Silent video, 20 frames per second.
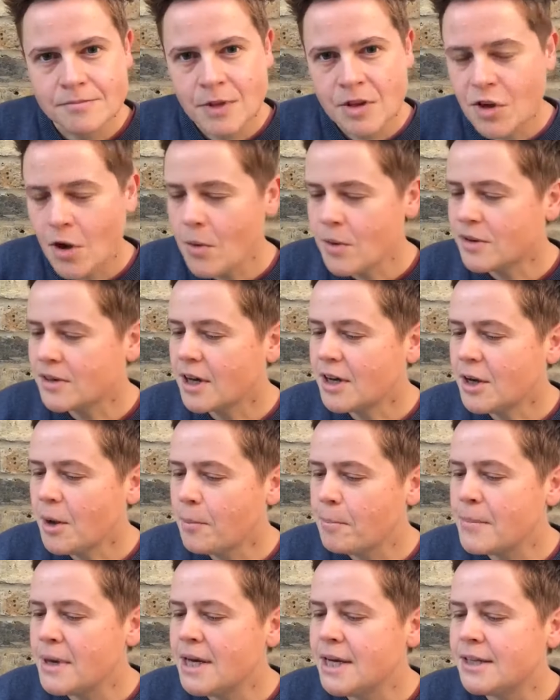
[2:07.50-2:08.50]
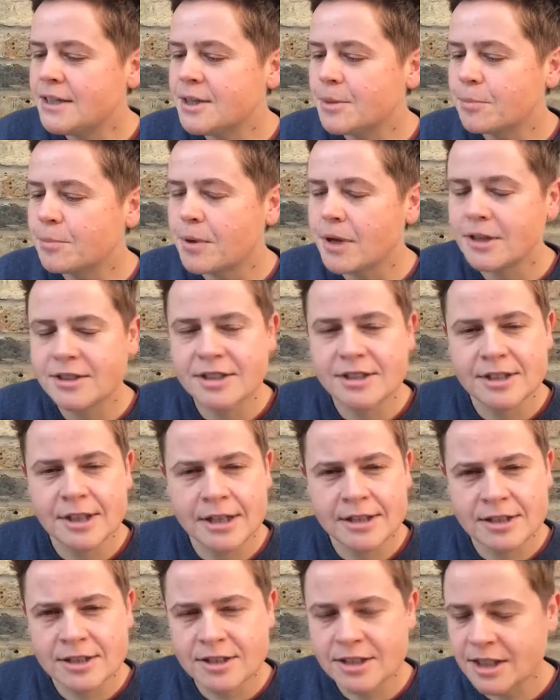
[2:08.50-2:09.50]
So it's kind of medium plus
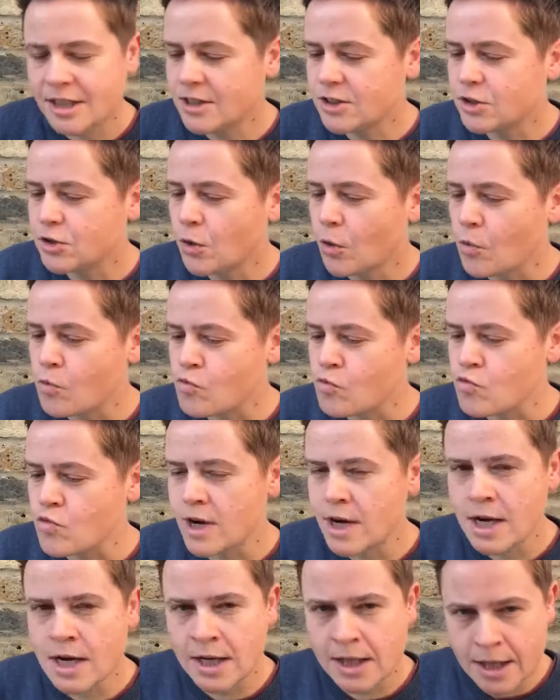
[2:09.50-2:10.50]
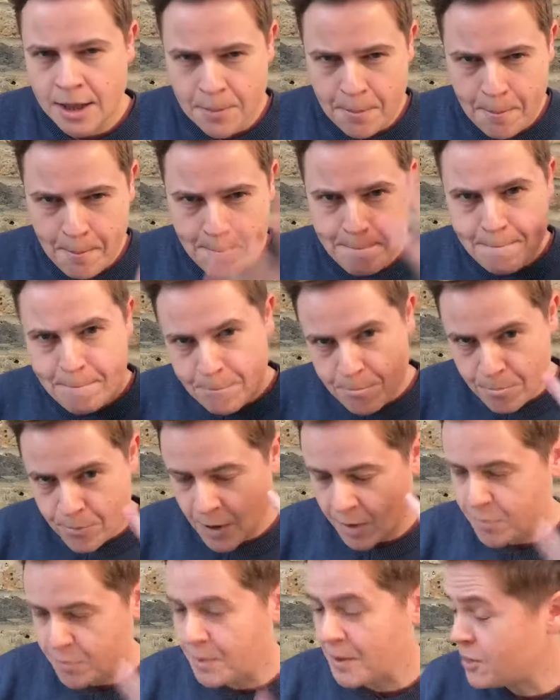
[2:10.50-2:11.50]
intensity. It's not really...
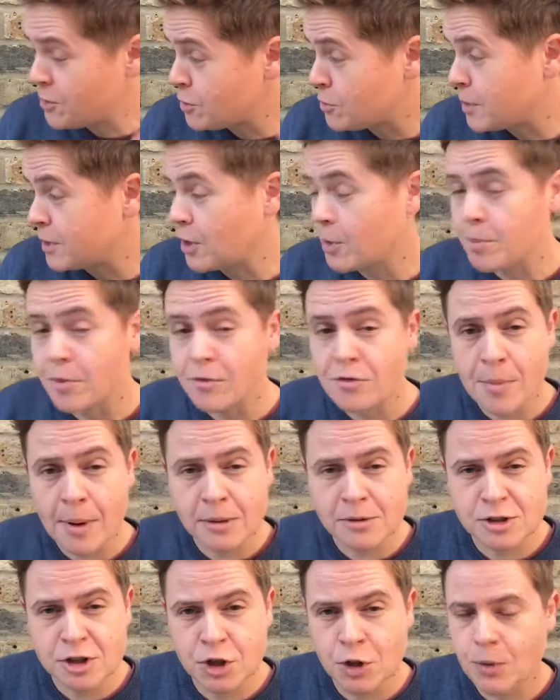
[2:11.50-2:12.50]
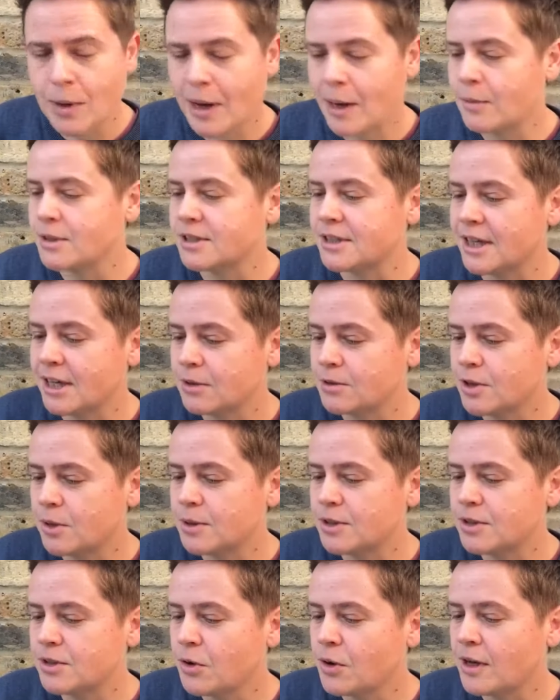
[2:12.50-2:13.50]
This has been open for about 2 hours now, so
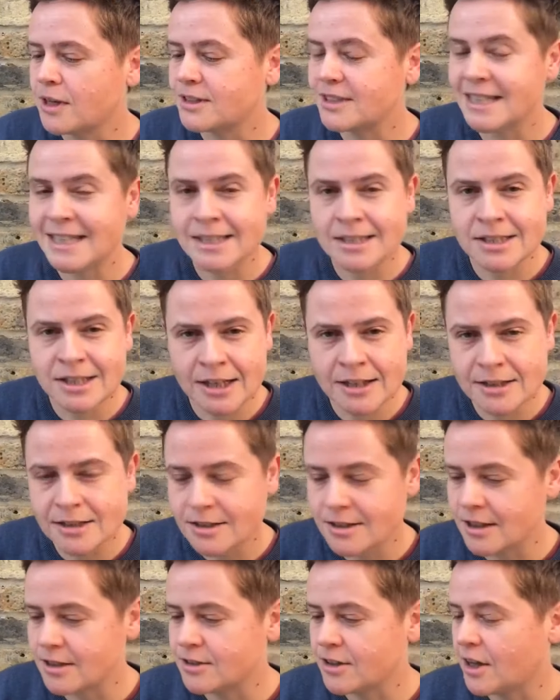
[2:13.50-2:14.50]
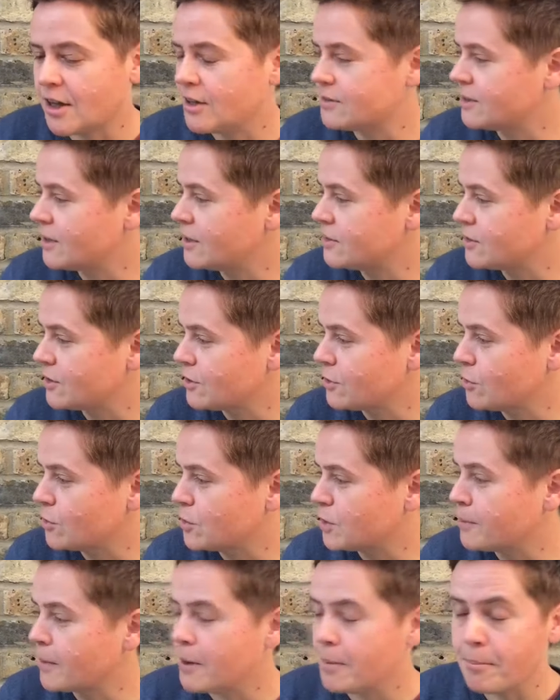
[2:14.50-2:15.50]
it's not as intense as I
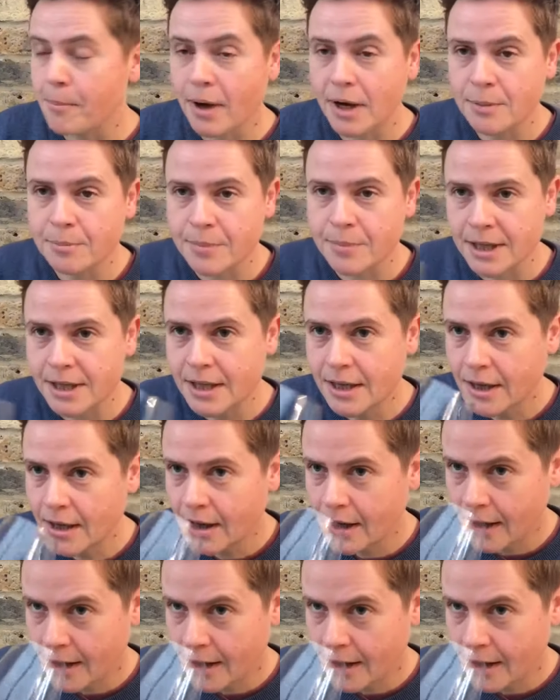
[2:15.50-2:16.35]
thought it might be.